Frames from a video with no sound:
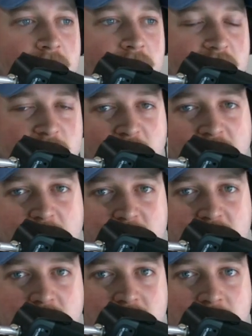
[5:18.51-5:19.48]
You expect
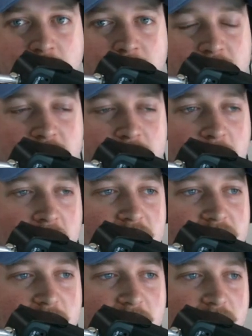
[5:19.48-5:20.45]
them to
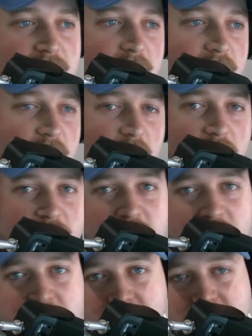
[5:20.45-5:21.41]
punish them, and I've gone
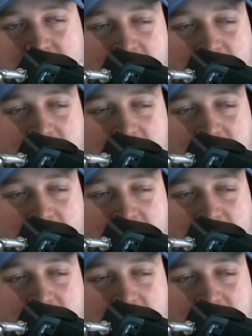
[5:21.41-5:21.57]
Rafinha,